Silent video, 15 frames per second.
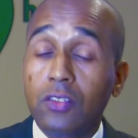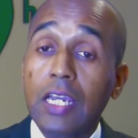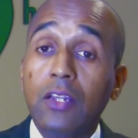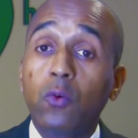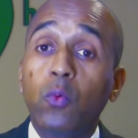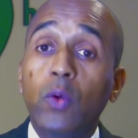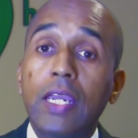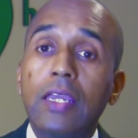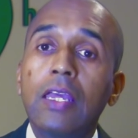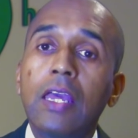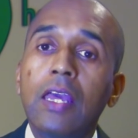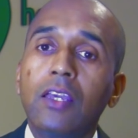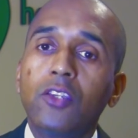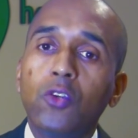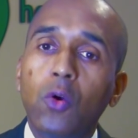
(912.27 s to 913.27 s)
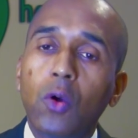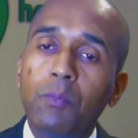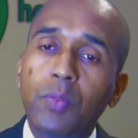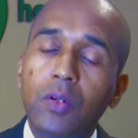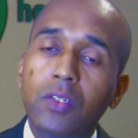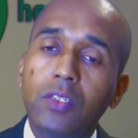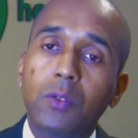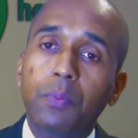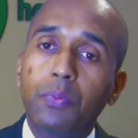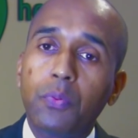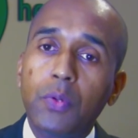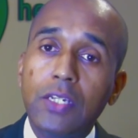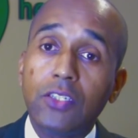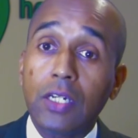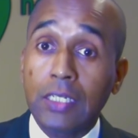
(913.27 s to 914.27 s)
sign away your ability to
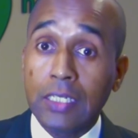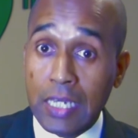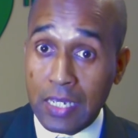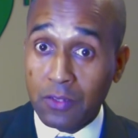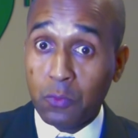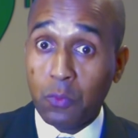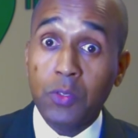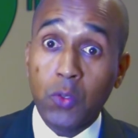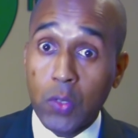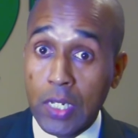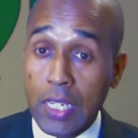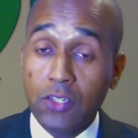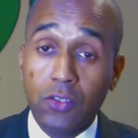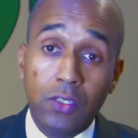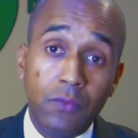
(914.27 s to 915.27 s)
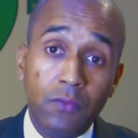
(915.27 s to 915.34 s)
preach against women's ordinations.